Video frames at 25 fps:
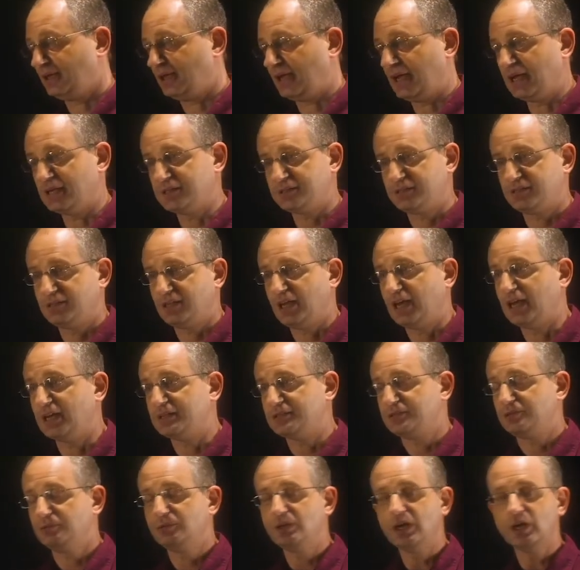
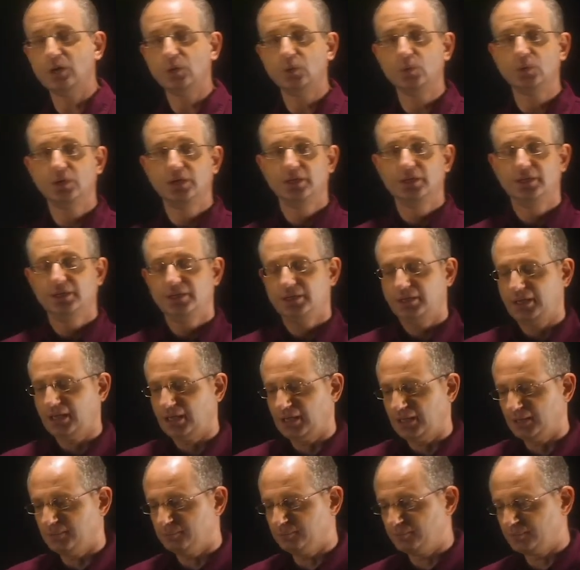as you know,
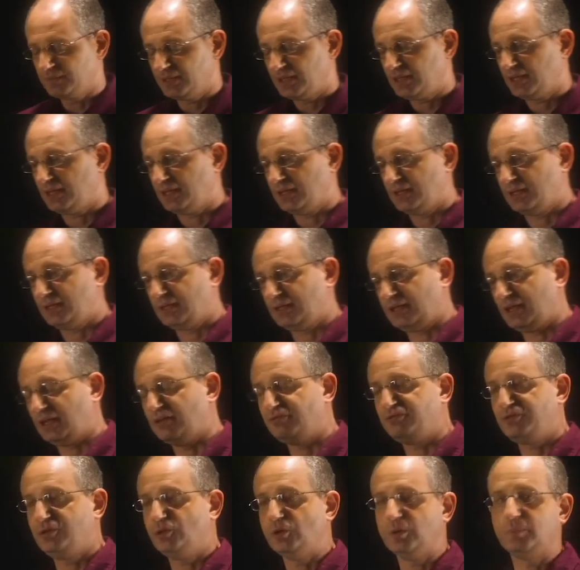
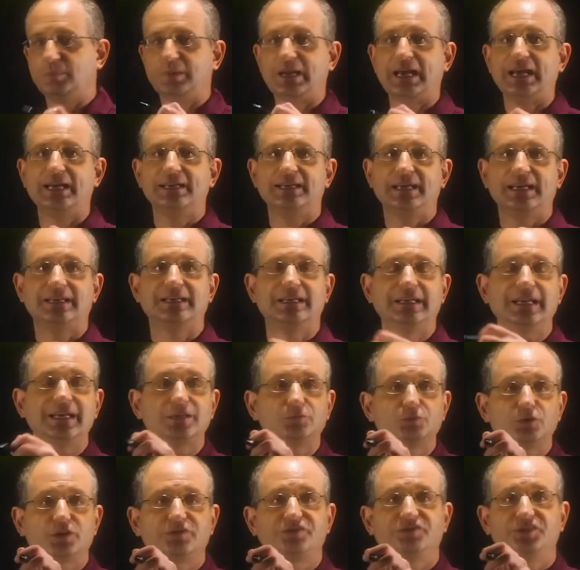if you apply an
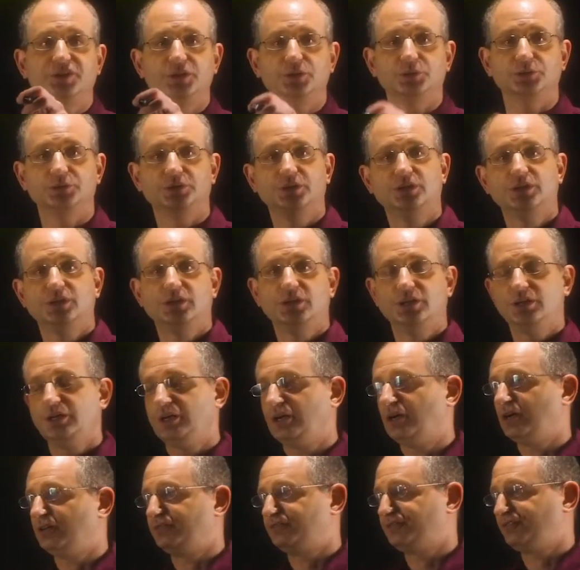electric field
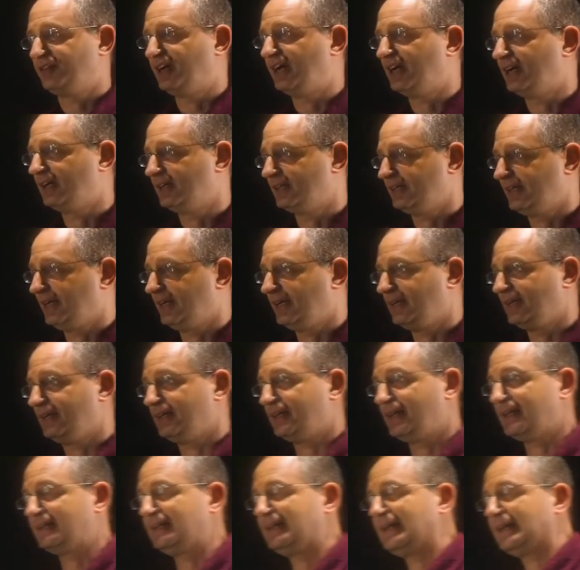of
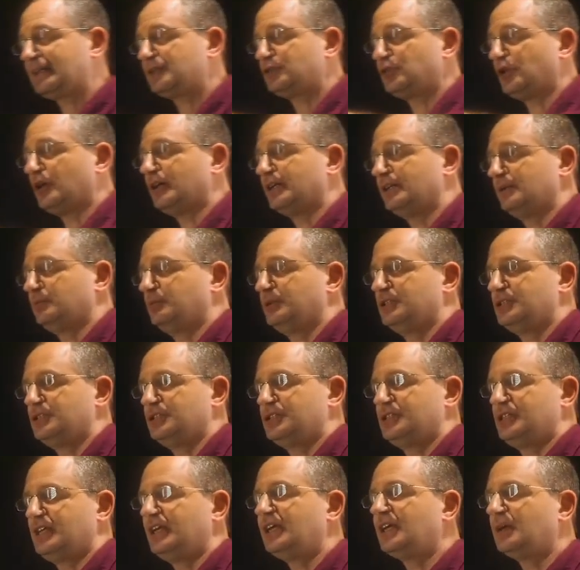an electron which
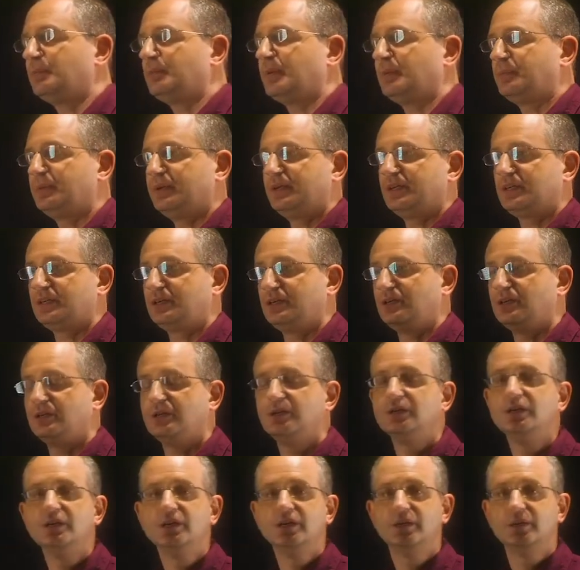is seeing a
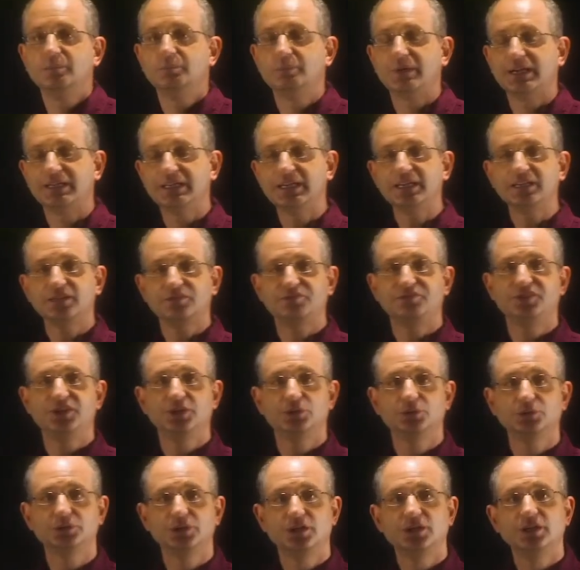perpendicular magnetic
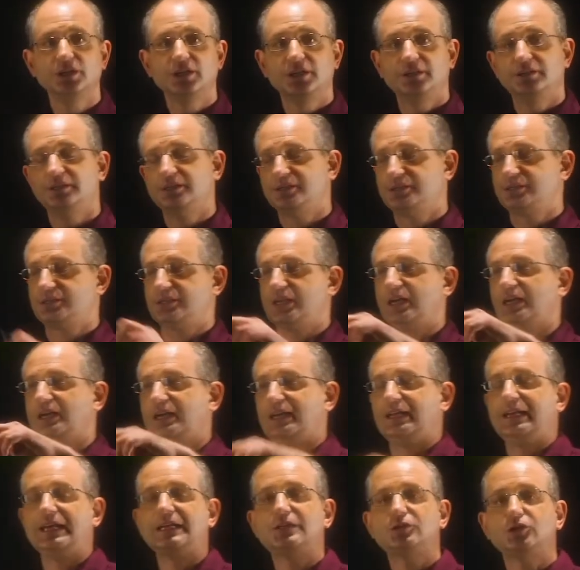field, this
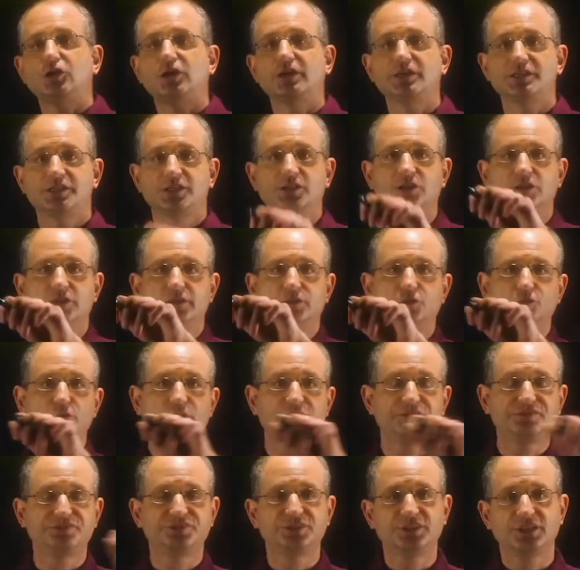electron is going to
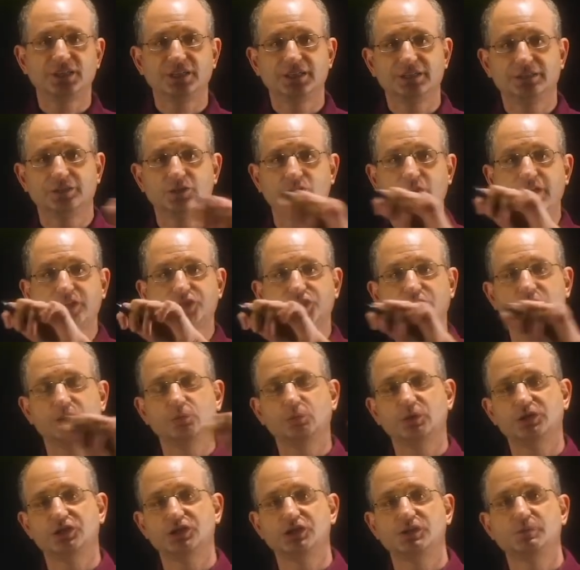drift in a direction
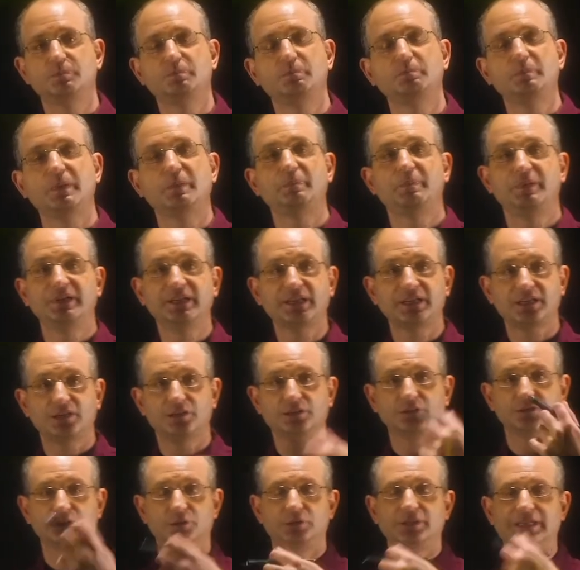which is
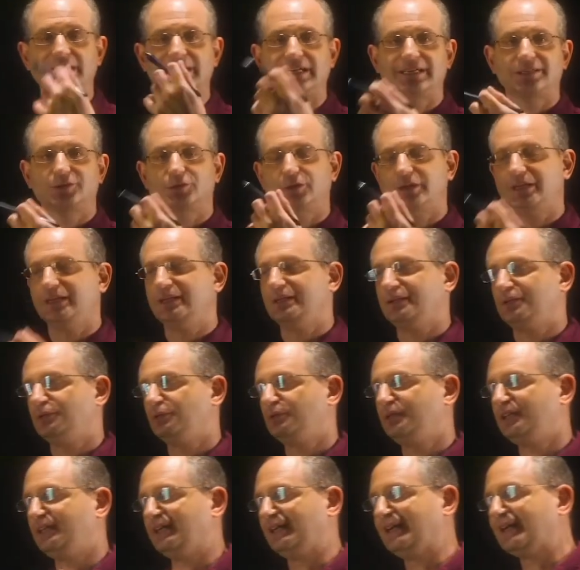perpendicular to
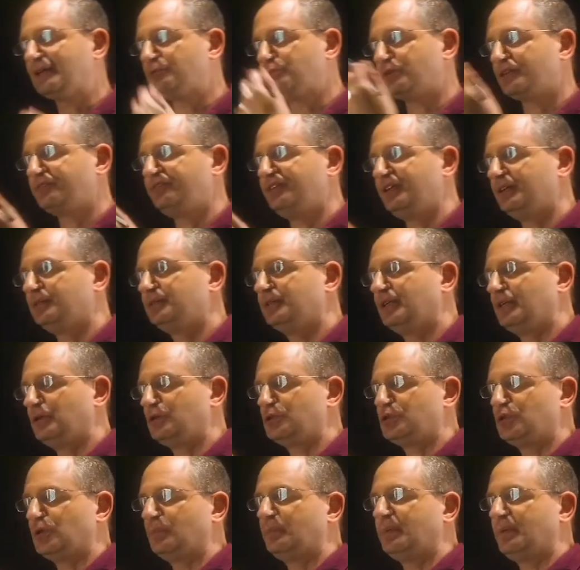the electric field and
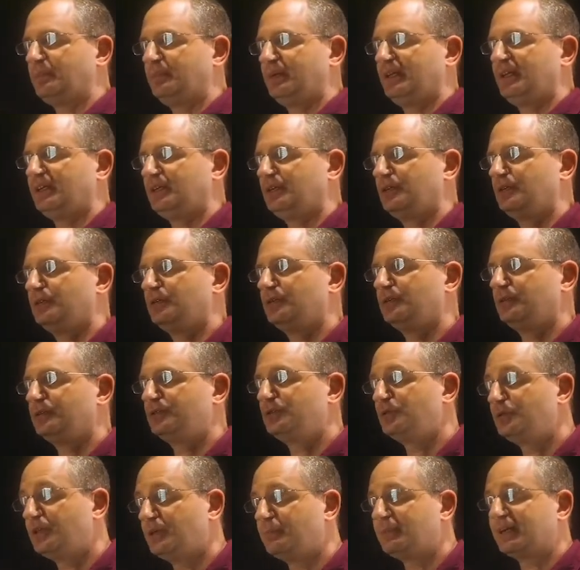also perpendicular
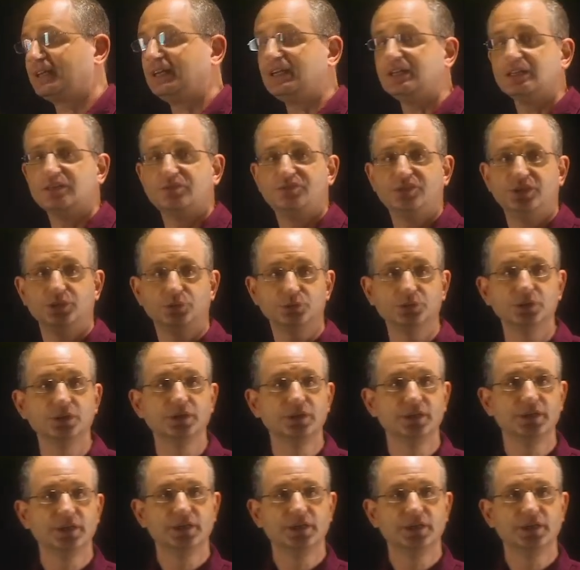to the magnetic field.